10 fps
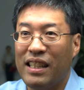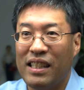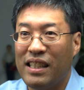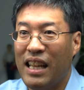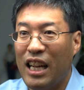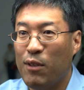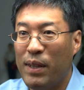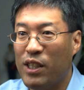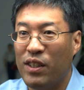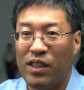
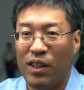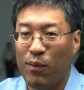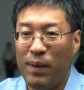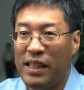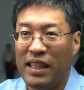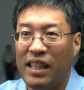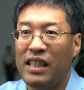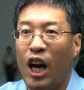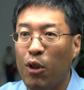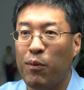administrator. So basically it's
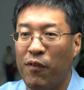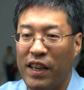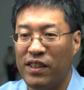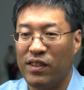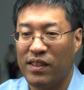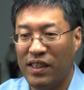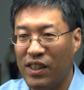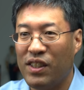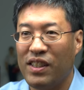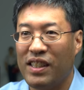health professionals,
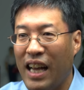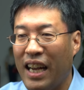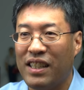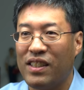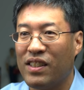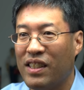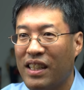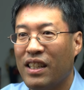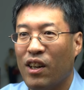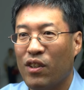nurses, doctors,
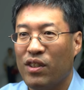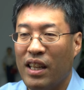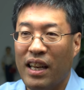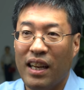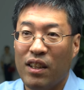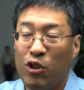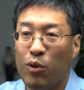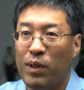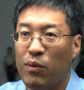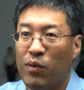who
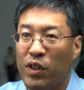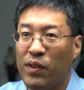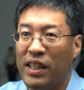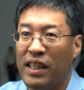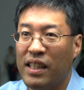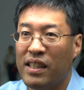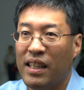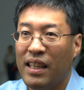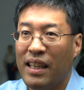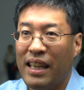will be reviewing these
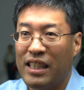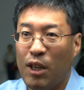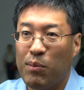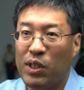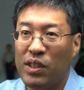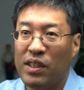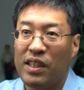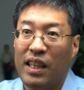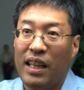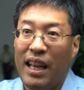
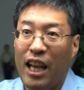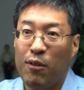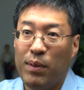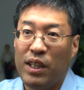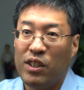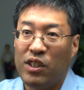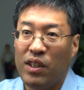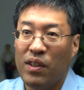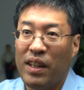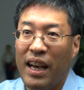exemptions and being
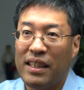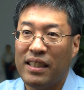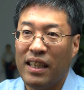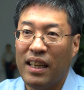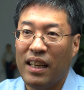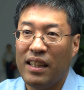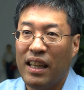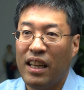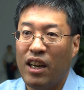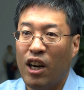sure that
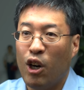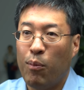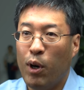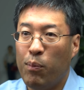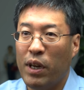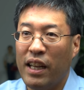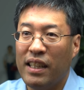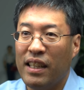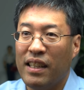they are appropriate.